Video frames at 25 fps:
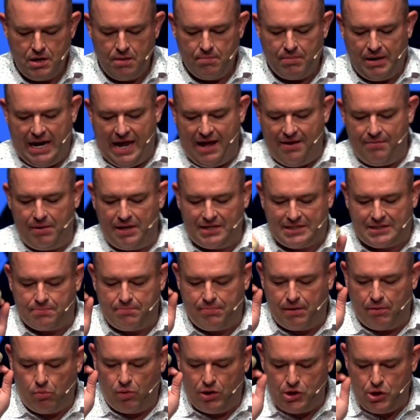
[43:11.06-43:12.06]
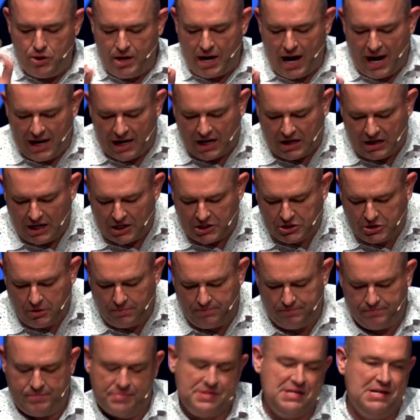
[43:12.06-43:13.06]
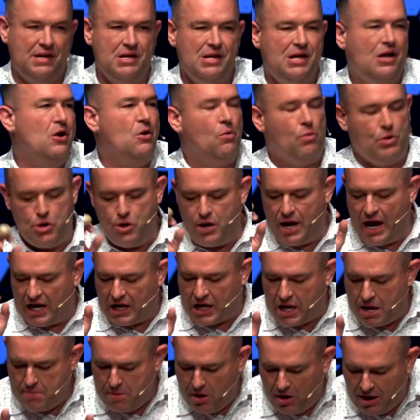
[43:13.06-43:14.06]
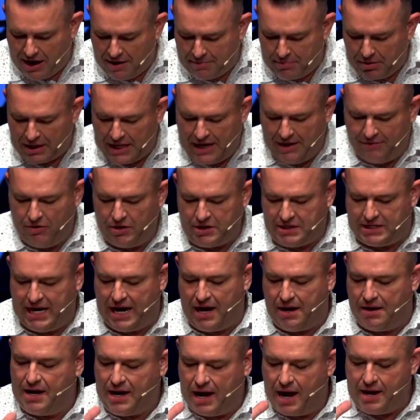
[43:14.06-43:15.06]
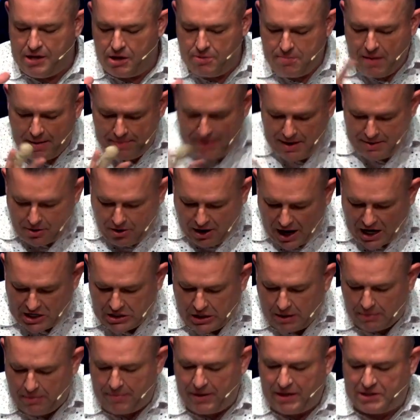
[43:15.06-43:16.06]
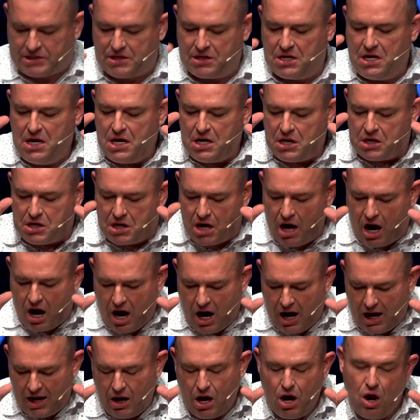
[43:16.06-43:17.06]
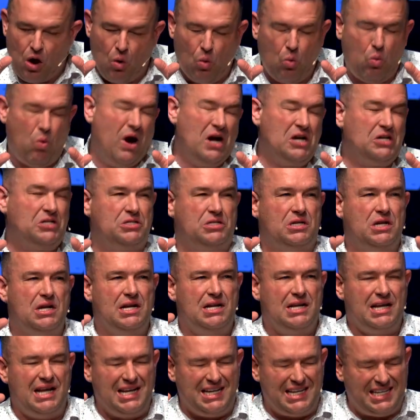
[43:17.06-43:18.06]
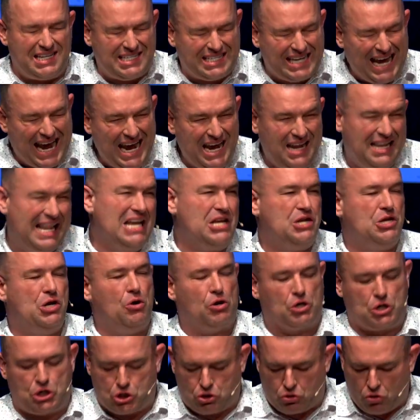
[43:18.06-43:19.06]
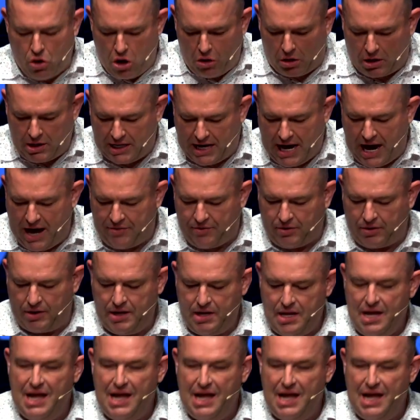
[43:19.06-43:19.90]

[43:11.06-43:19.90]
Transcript: But when you got a cluster, when you got a community of believers, yeah, you might be a grasshopper, but listen, God wants and is saying that you are stronger together.